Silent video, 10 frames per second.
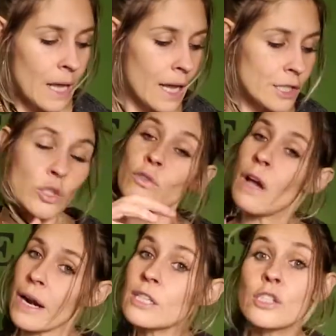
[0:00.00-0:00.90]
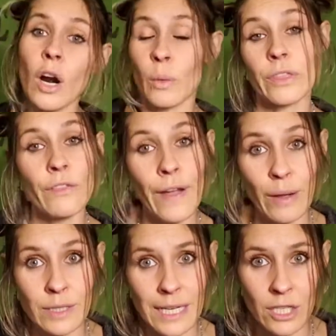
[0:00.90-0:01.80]
And so you've got to start with the
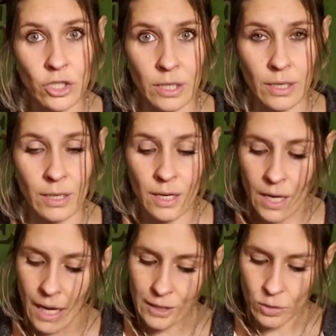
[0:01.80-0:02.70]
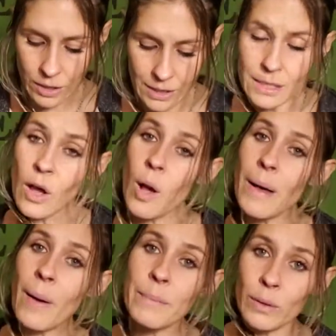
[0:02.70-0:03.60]
foundation. And so this is all
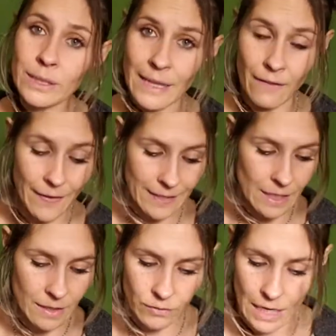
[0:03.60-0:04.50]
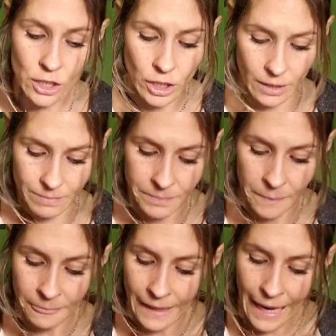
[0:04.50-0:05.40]
about building that foundation.
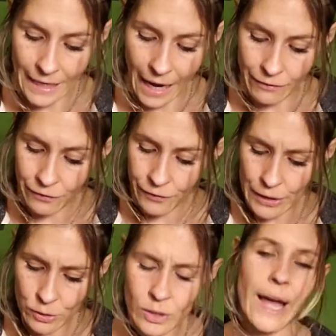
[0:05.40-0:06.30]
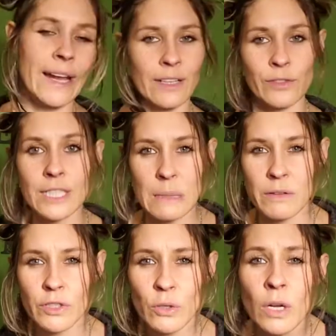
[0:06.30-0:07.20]
And I feel like for some
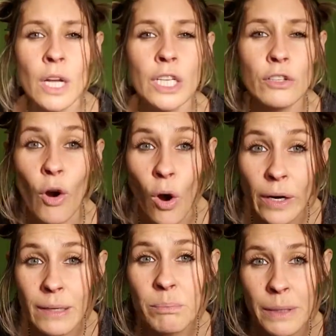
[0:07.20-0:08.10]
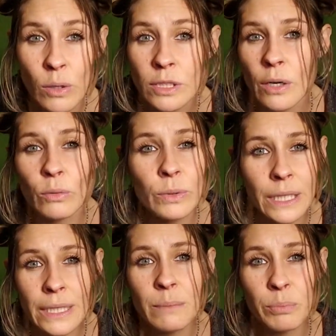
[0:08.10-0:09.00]
of you, you've already built a
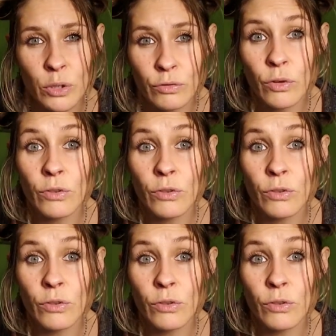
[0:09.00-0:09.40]
really beautiful